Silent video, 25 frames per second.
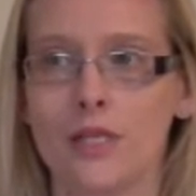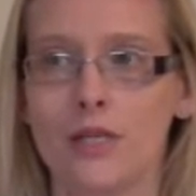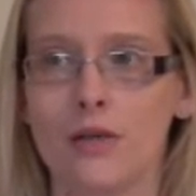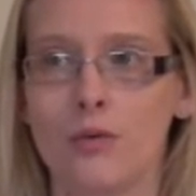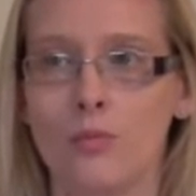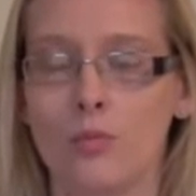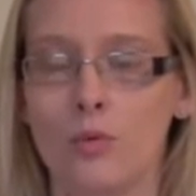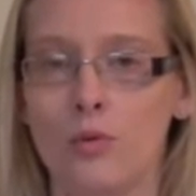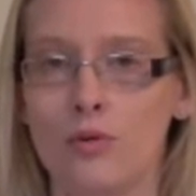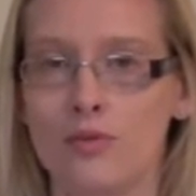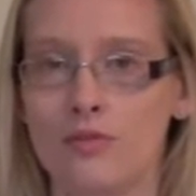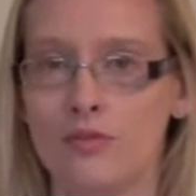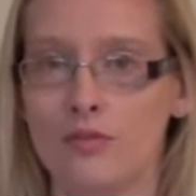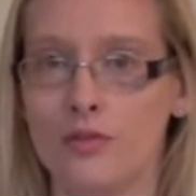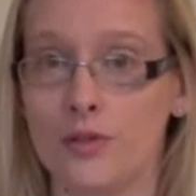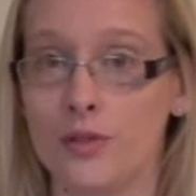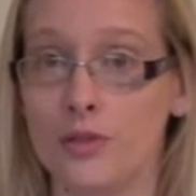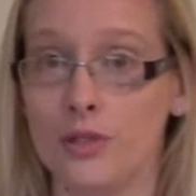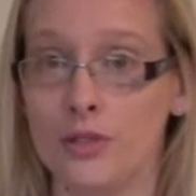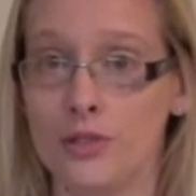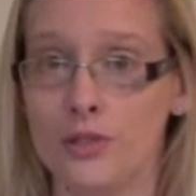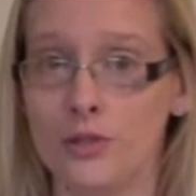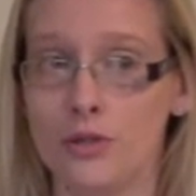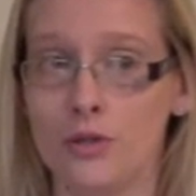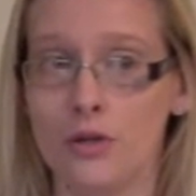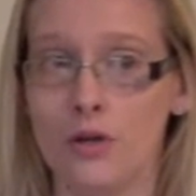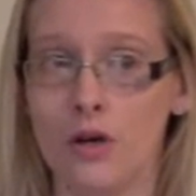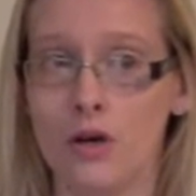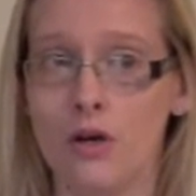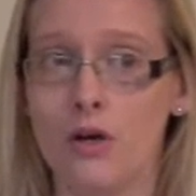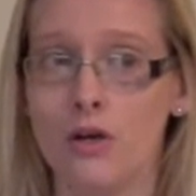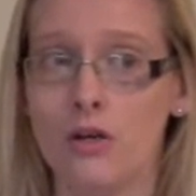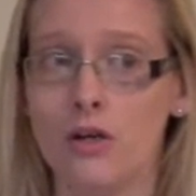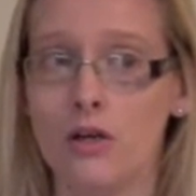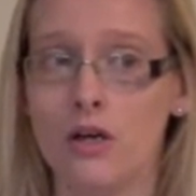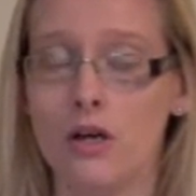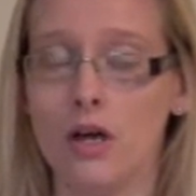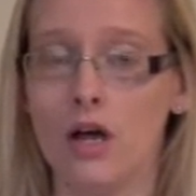Walked through the
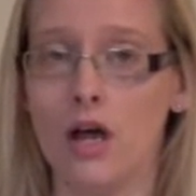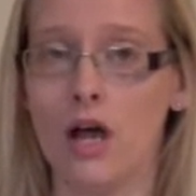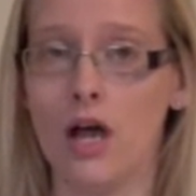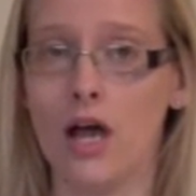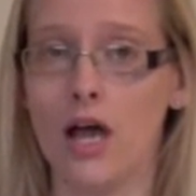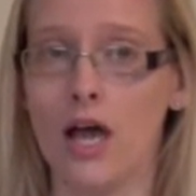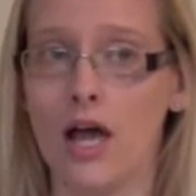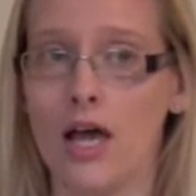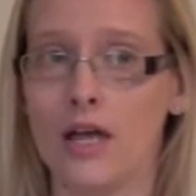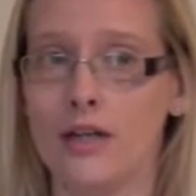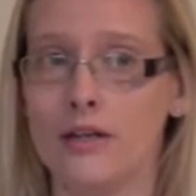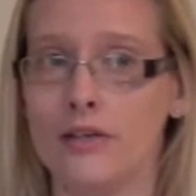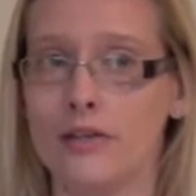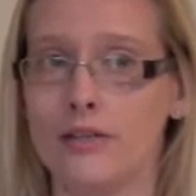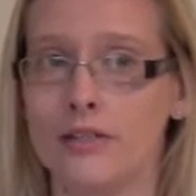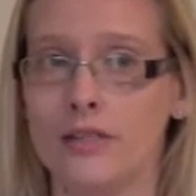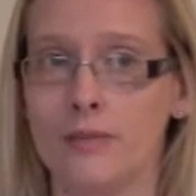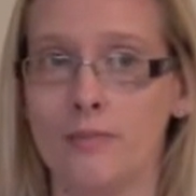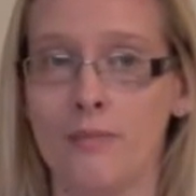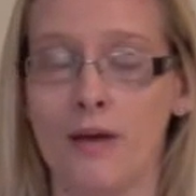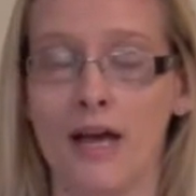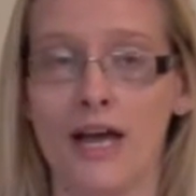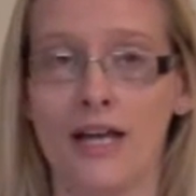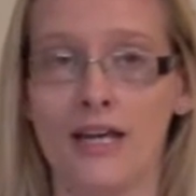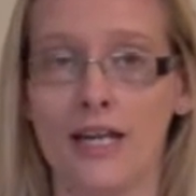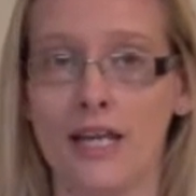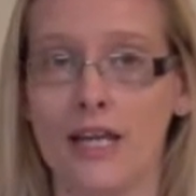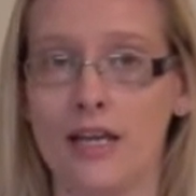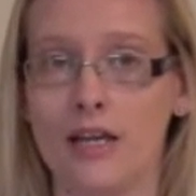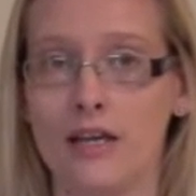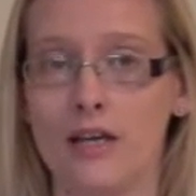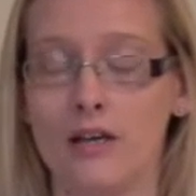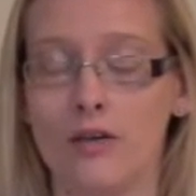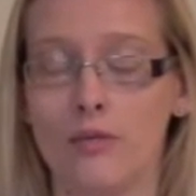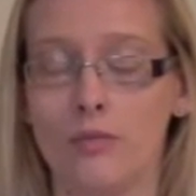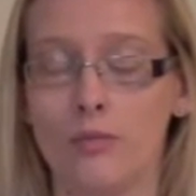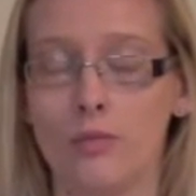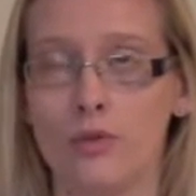door and the
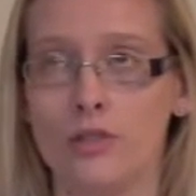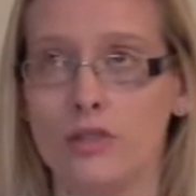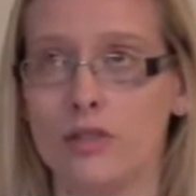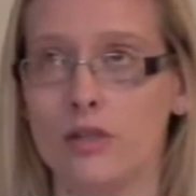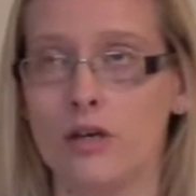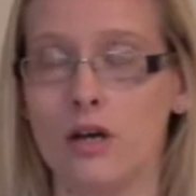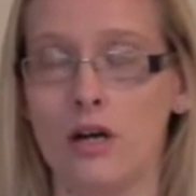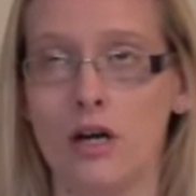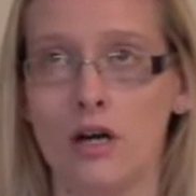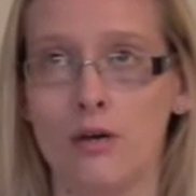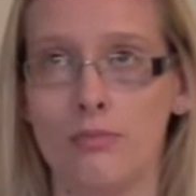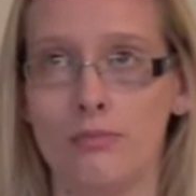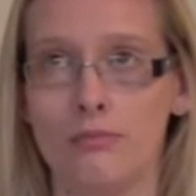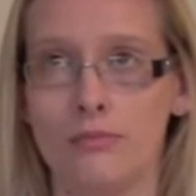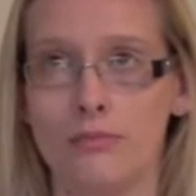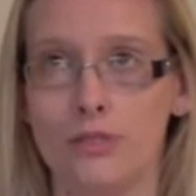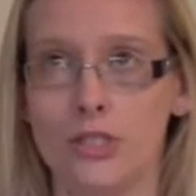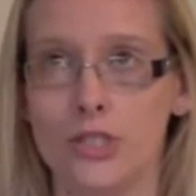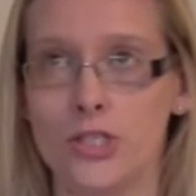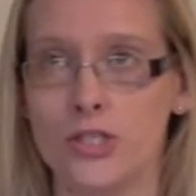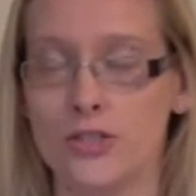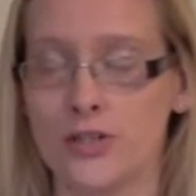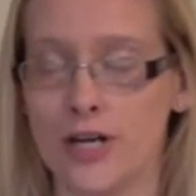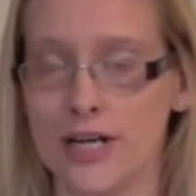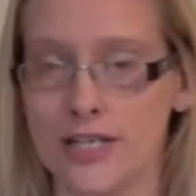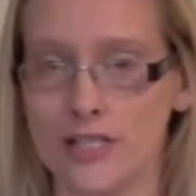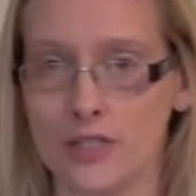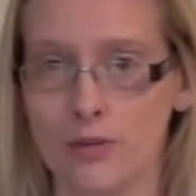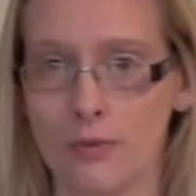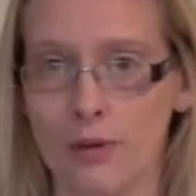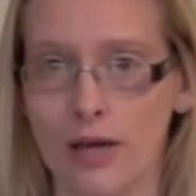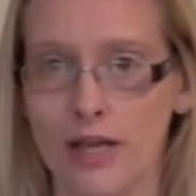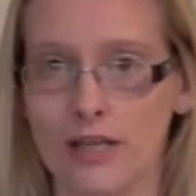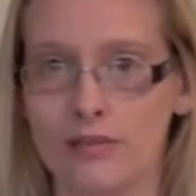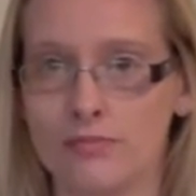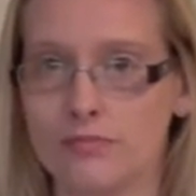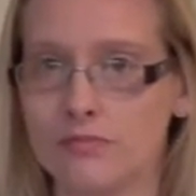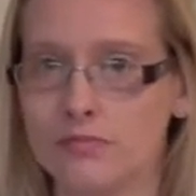panic would come straight
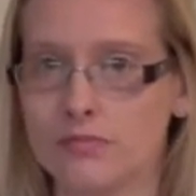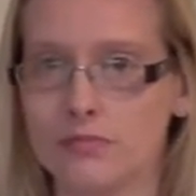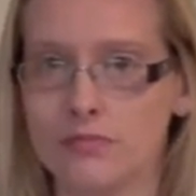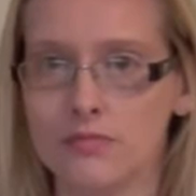away.